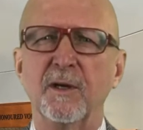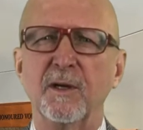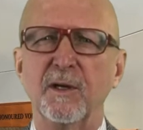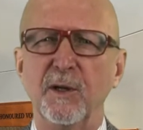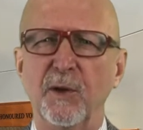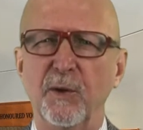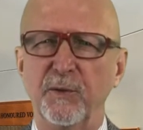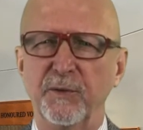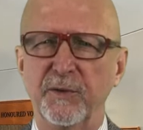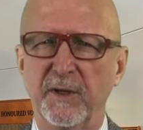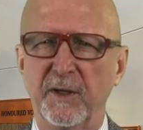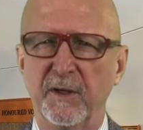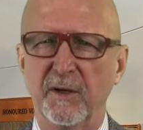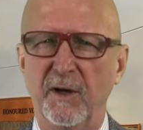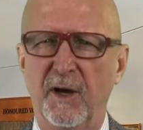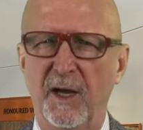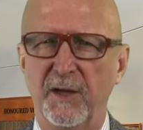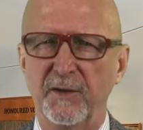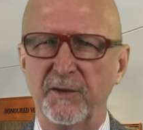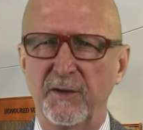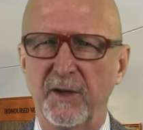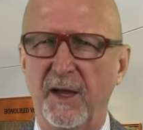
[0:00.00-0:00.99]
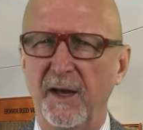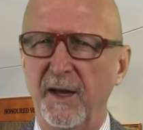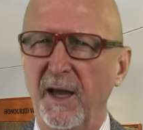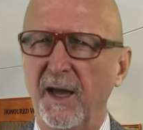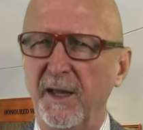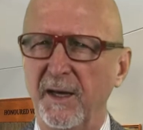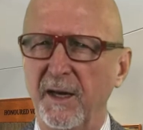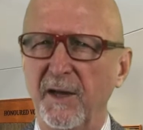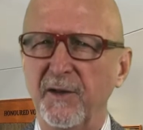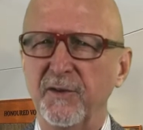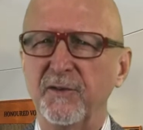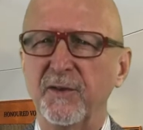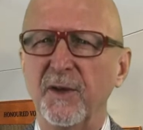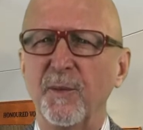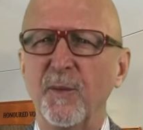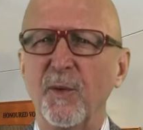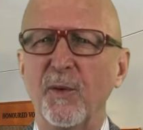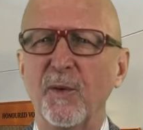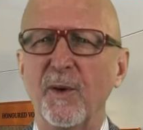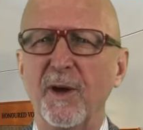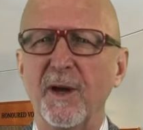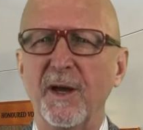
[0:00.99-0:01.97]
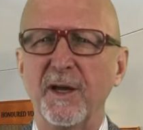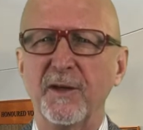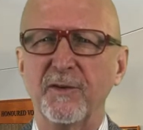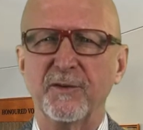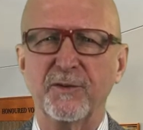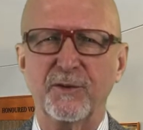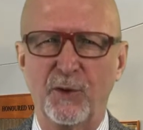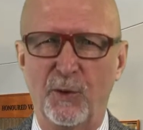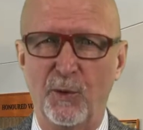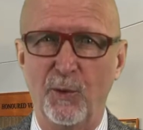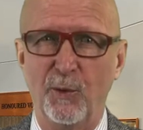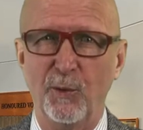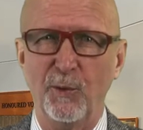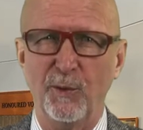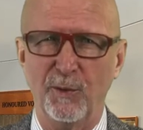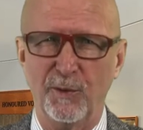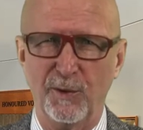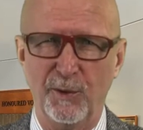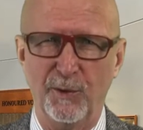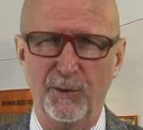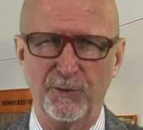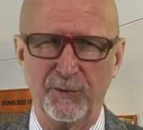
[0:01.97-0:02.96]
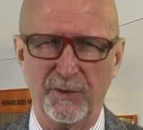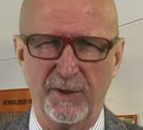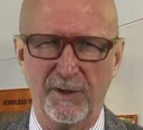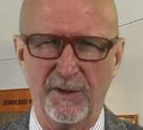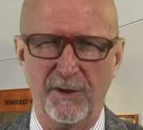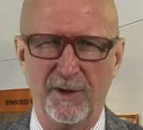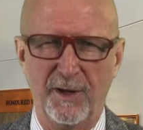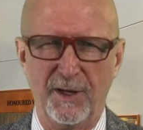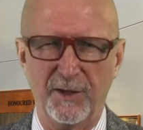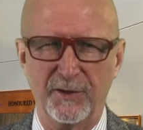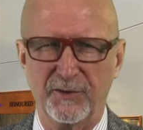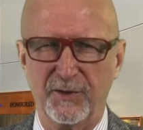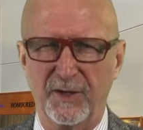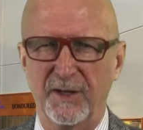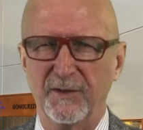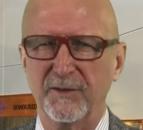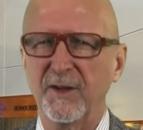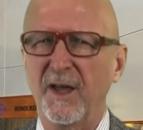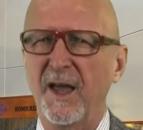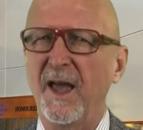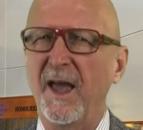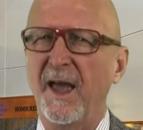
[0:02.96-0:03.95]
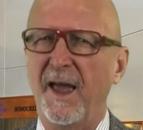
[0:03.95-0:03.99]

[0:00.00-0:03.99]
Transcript: closing costs. And I summarize total closing costs as